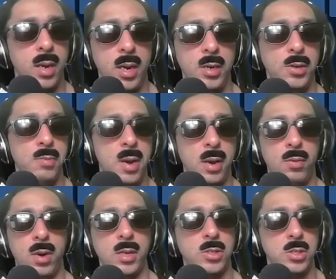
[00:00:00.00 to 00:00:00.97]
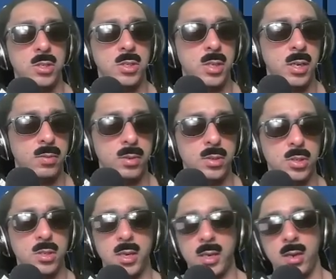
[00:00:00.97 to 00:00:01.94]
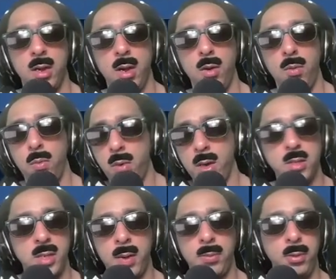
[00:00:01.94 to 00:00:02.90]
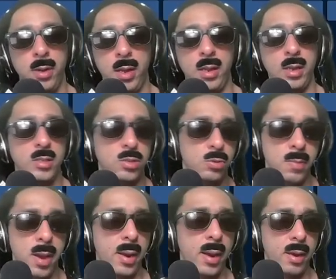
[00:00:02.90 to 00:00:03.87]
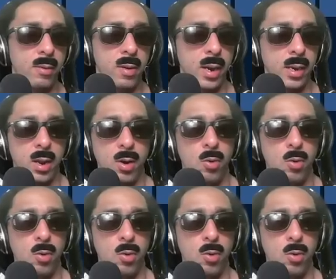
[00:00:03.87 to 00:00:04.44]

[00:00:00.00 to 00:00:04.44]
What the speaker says: and you might want to just stick with just like 1 Tapu Lele, 2 Banette, right?